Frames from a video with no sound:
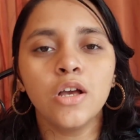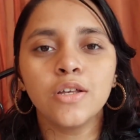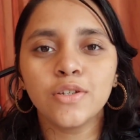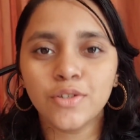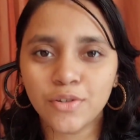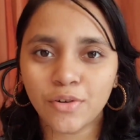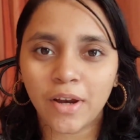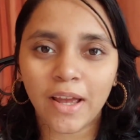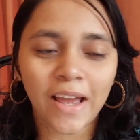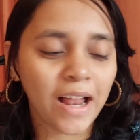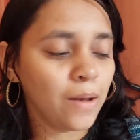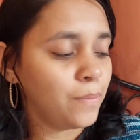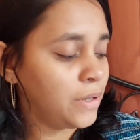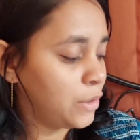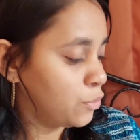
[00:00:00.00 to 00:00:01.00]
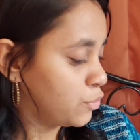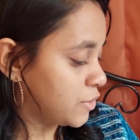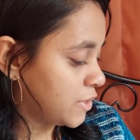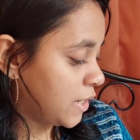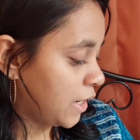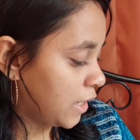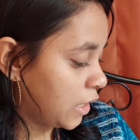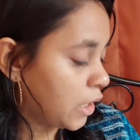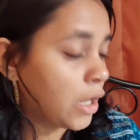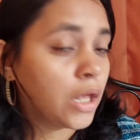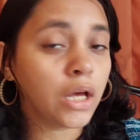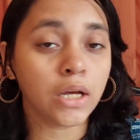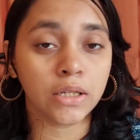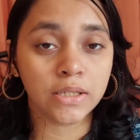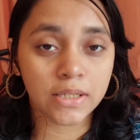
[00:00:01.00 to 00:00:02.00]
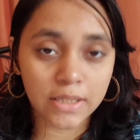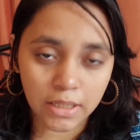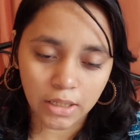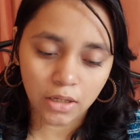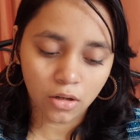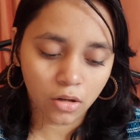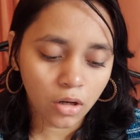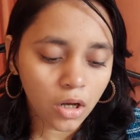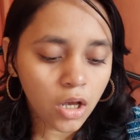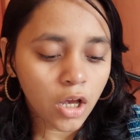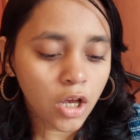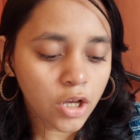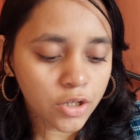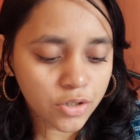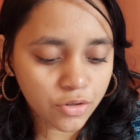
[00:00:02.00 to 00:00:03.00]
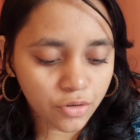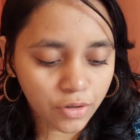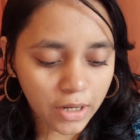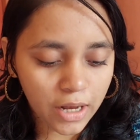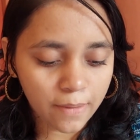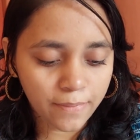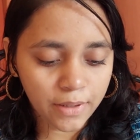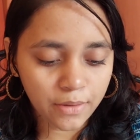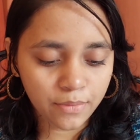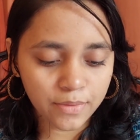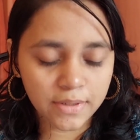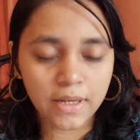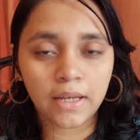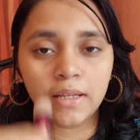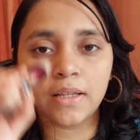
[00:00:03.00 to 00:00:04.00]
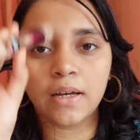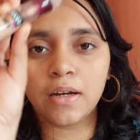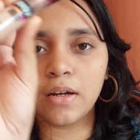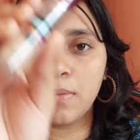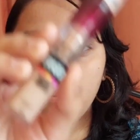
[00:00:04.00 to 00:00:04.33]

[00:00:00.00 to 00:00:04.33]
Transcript: So today I'll be using concealer. So today I'll be using the